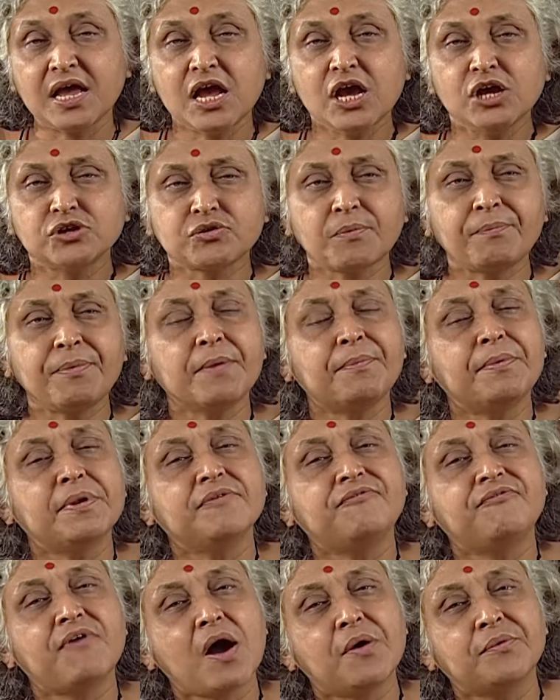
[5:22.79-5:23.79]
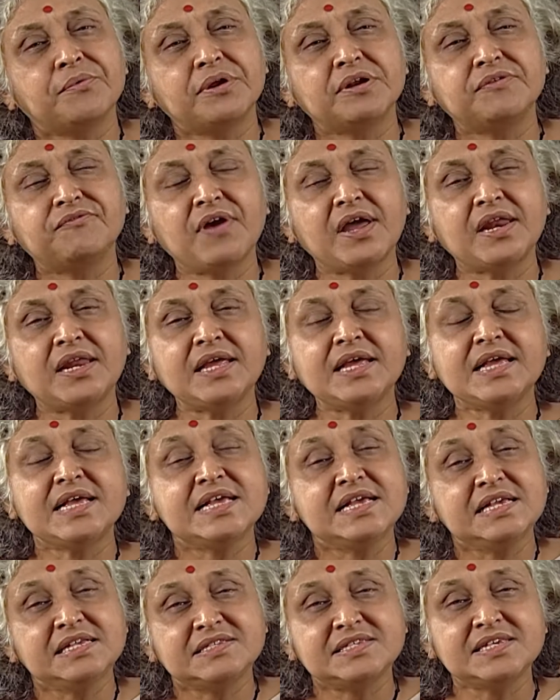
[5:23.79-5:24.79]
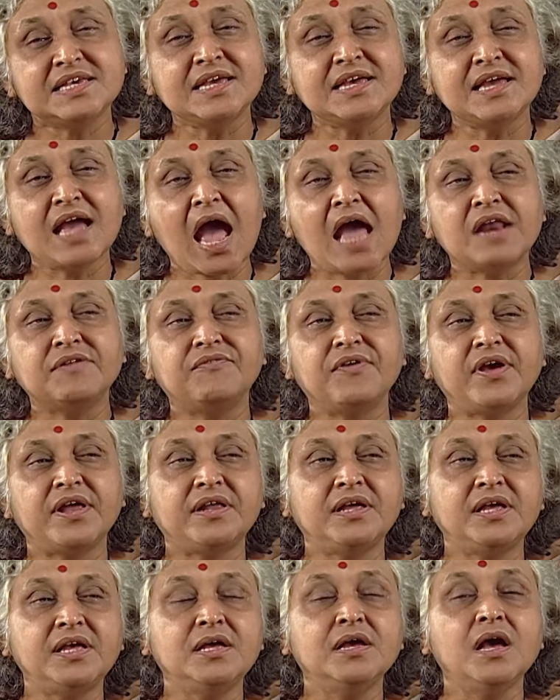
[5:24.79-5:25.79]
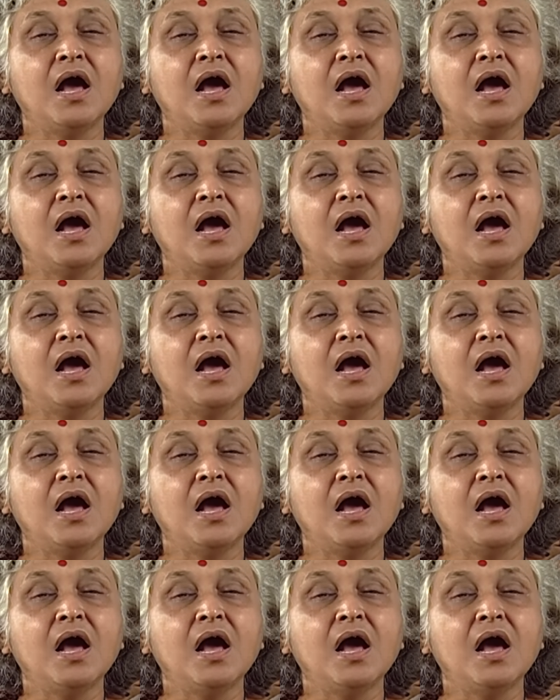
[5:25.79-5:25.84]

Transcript: So people found it very easy and very